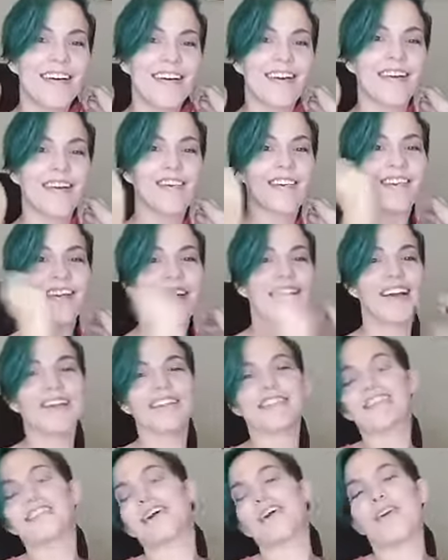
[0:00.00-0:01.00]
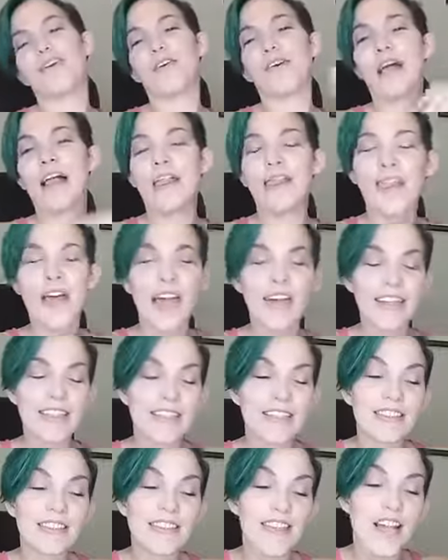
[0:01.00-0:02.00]
Alright, so that
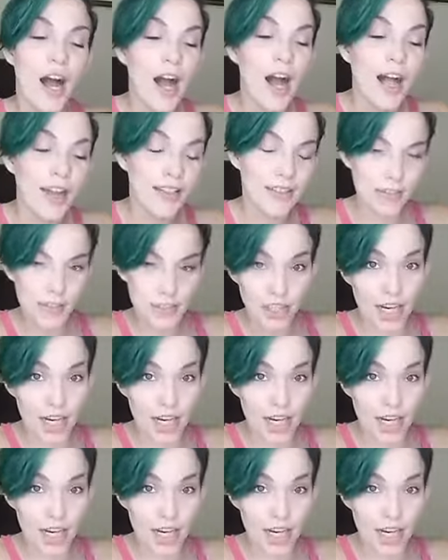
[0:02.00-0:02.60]
is not